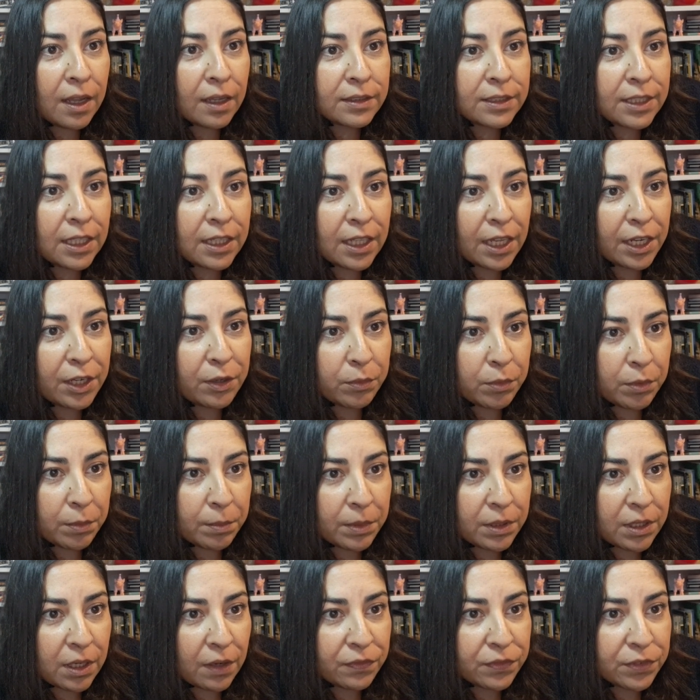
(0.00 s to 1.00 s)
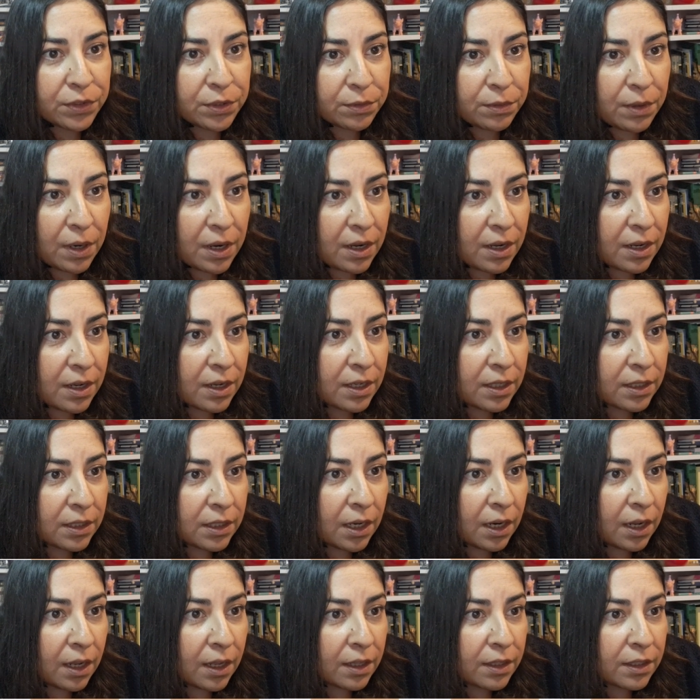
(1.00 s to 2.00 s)
The Lion Woman of
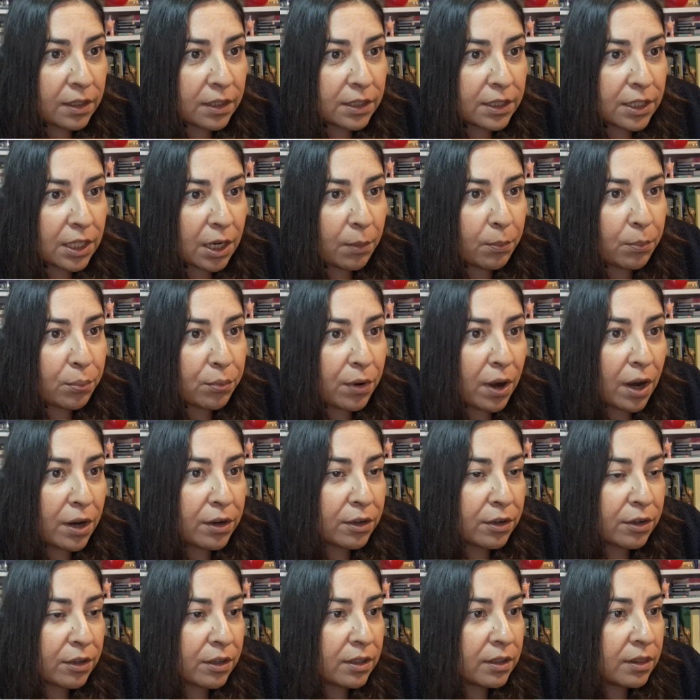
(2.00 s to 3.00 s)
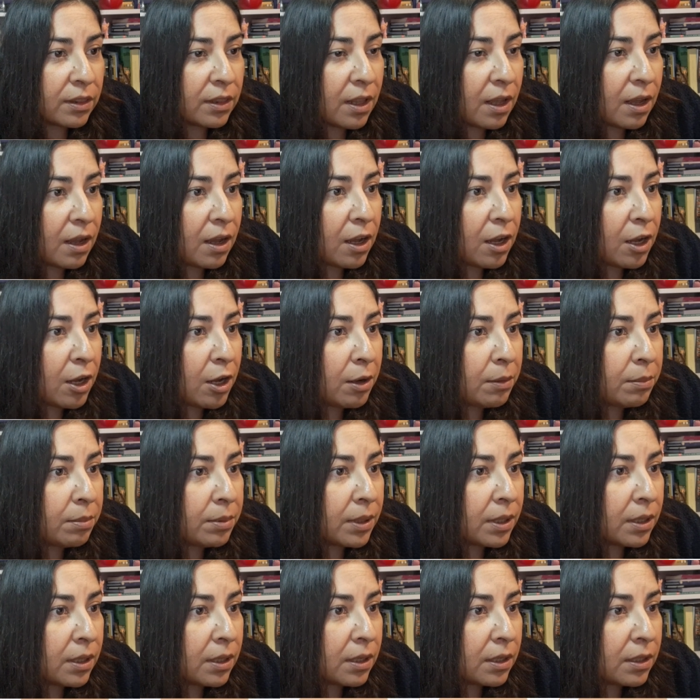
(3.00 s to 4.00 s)
Tehran, The Briar Club,
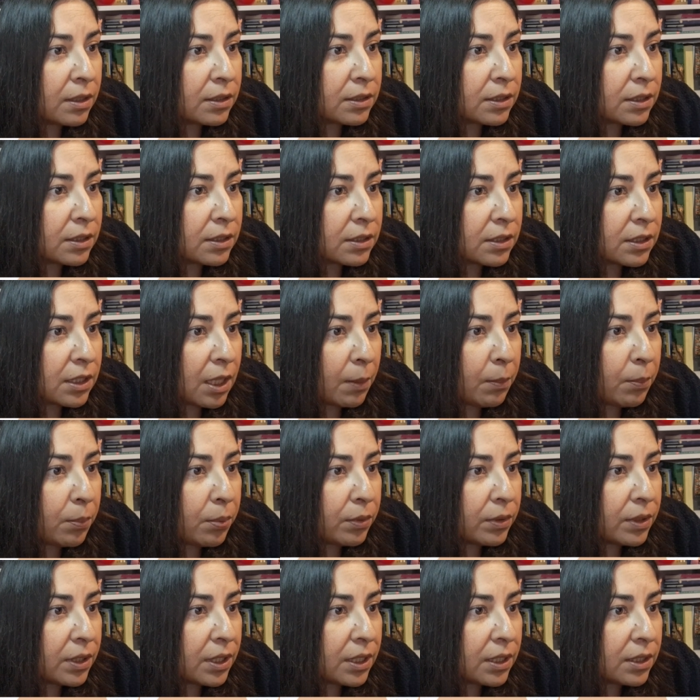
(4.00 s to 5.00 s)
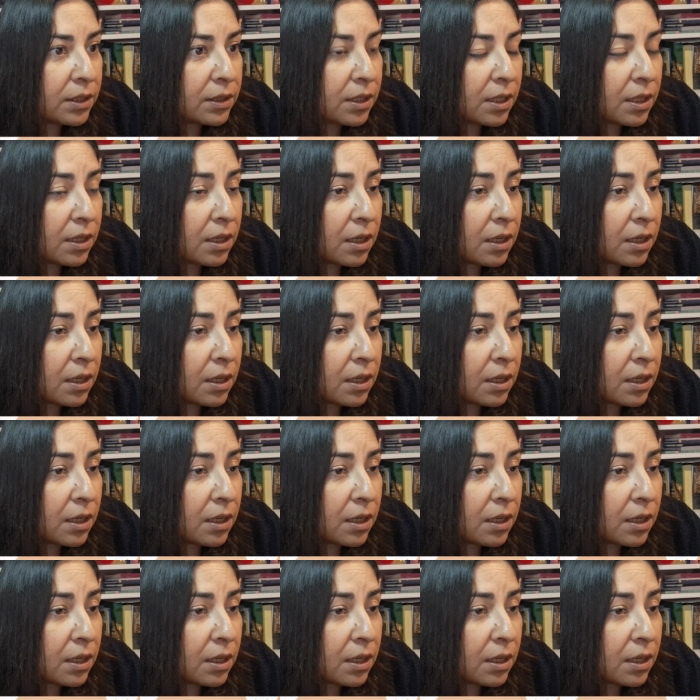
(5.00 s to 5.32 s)
The Bullet